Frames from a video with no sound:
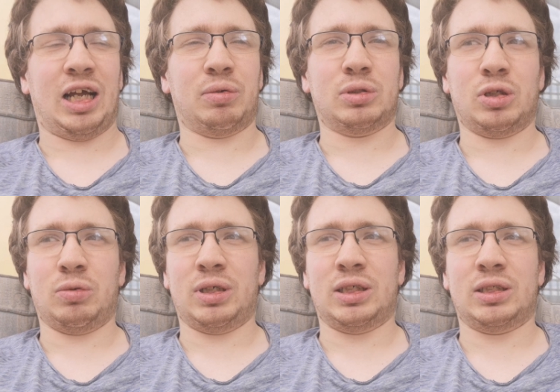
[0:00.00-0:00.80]
I was
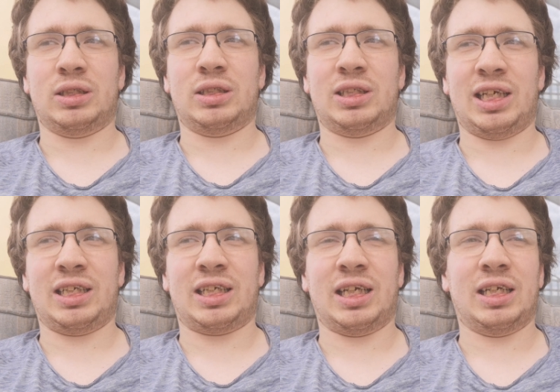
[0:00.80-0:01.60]
always
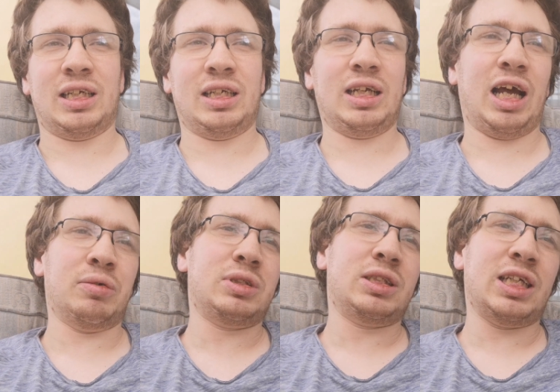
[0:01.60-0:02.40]
taking,
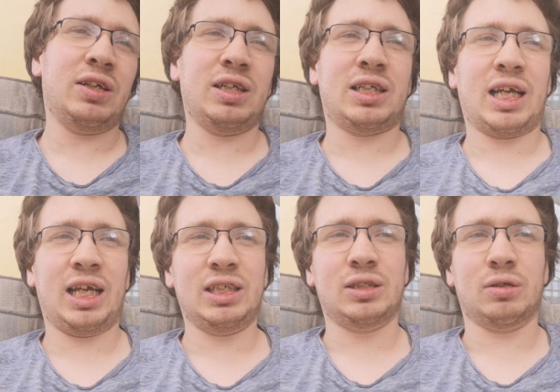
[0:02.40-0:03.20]
I'd take the
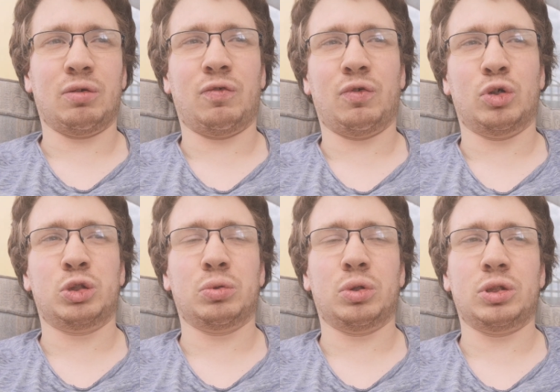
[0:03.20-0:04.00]
occasional
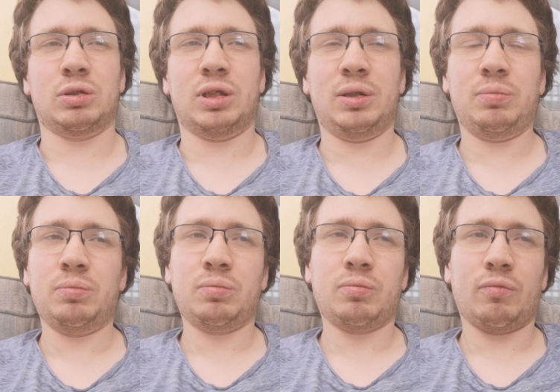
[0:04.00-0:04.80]
Forge World unit,
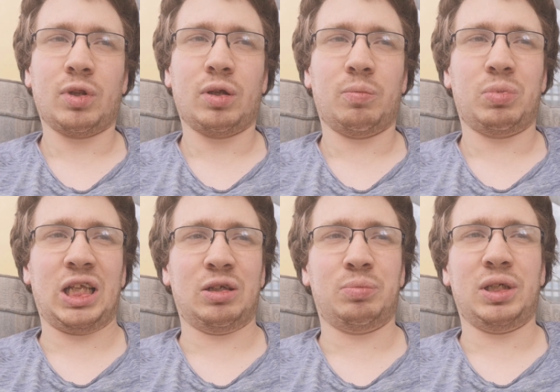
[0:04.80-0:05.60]

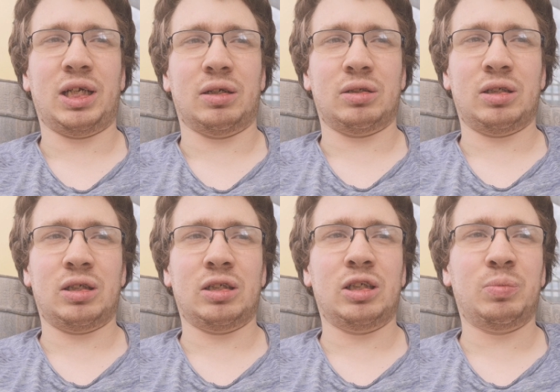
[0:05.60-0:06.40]
but that'd be it.
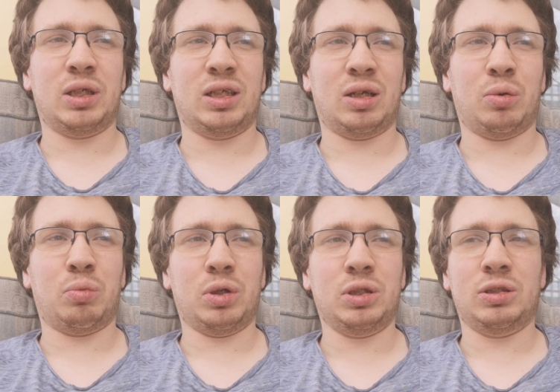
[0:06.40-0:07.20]
It'd only be
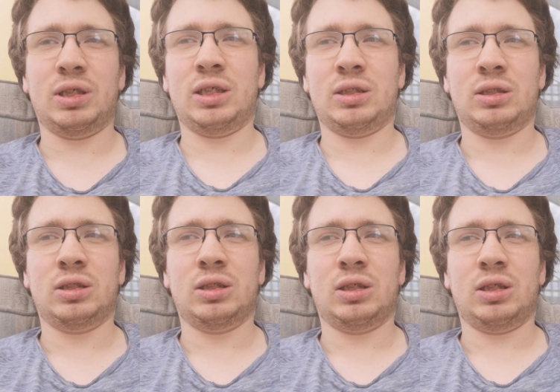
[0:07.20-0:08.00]
one unit,
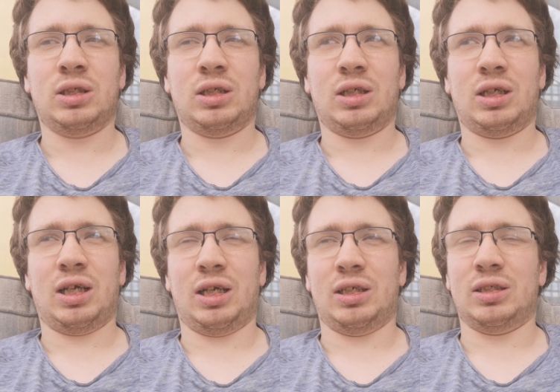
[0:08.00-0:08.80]

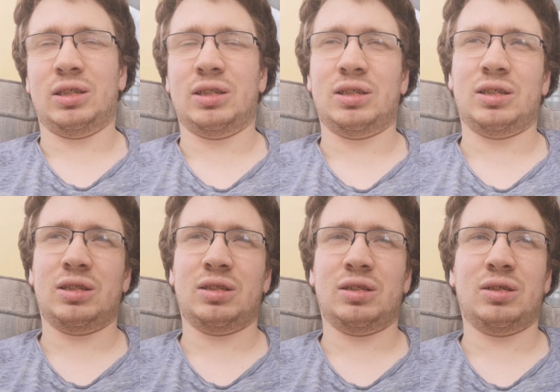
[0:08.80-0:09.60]
and
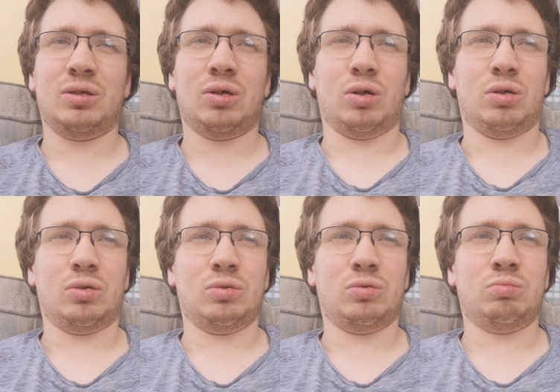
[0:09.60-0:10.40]

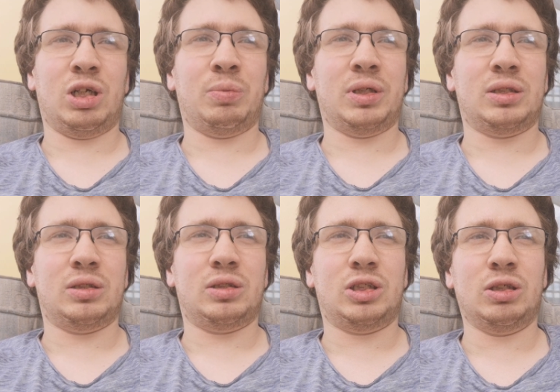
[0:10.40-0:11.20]
or maybe
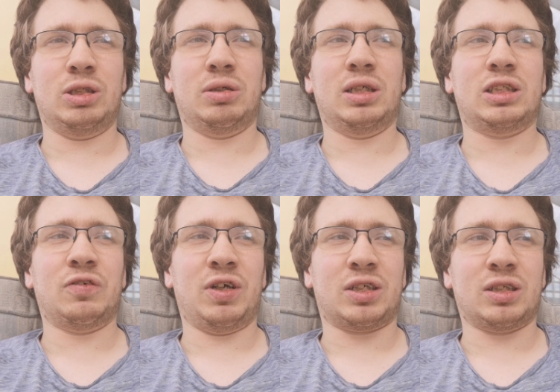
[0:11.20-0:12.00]
two units
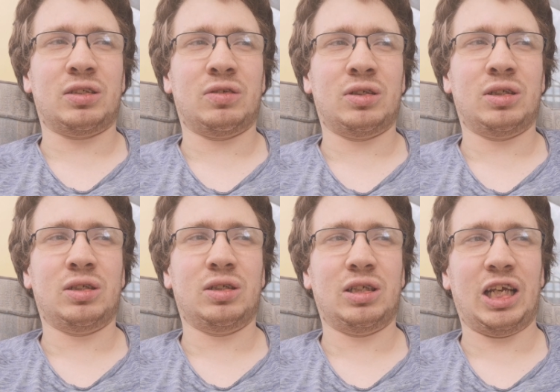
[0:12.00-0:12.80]
if
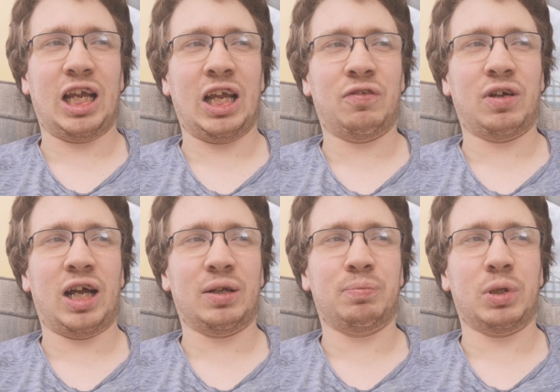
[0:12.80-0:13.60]
I
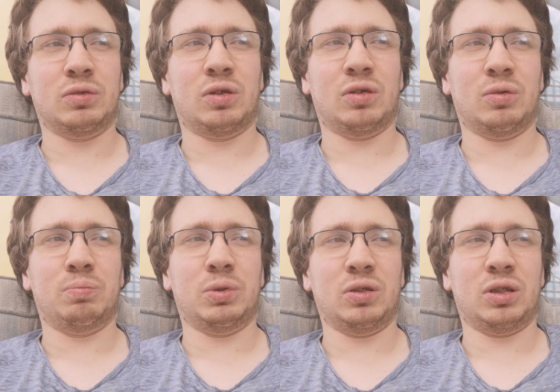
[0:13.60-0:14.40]
had both
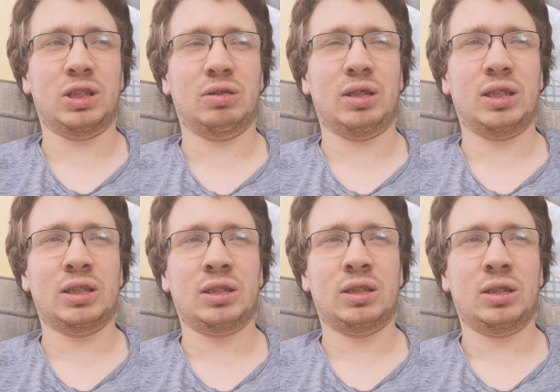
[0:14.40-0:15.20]
the
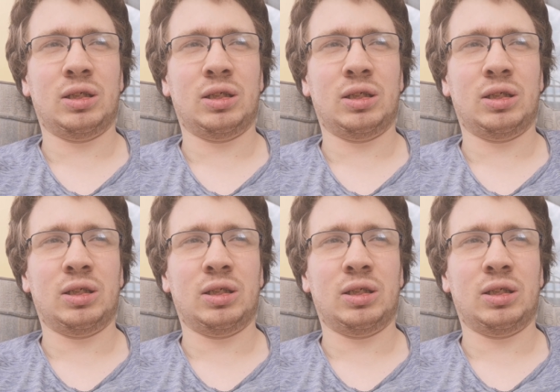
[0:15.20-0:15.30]
units.